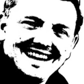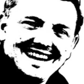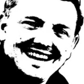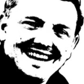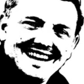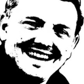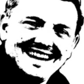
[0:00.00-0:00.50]

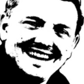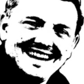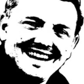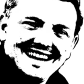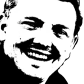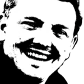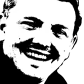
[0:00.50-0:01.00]

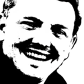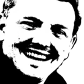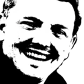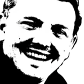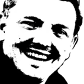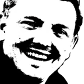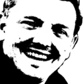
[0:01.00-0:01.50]
Second
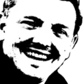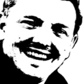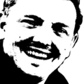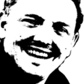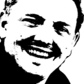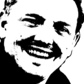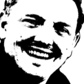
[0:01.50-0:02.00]
in the full
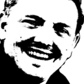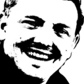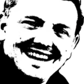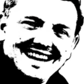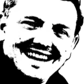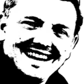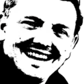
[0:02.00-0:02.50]
game.
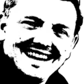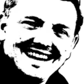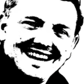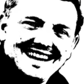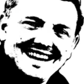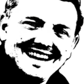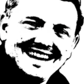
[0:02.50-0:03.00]
So
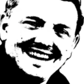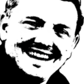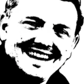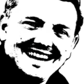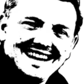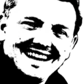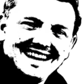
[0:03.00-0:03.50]
he must
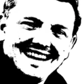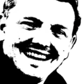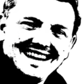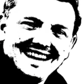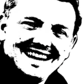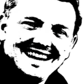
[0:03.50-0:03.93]
be feeling...